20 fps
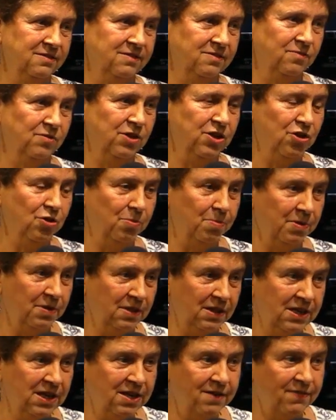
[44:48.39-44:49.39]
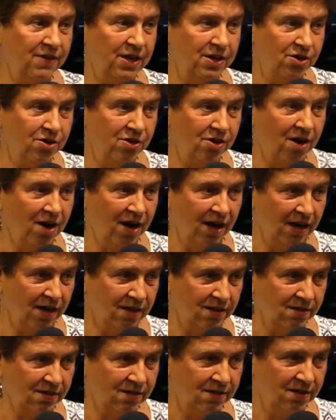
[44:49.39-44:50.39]
When you believe in your
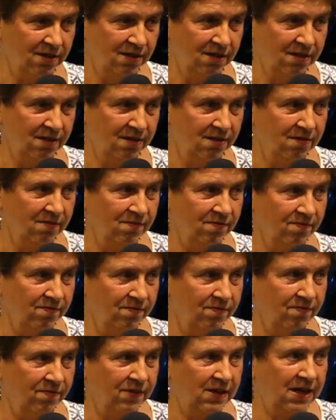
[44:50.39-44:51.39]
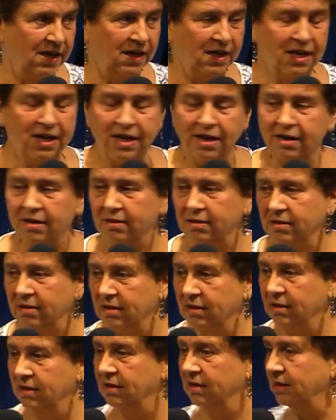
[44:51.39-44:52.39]
heart that He
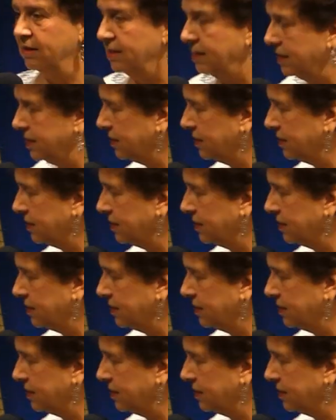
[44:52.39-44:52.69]
He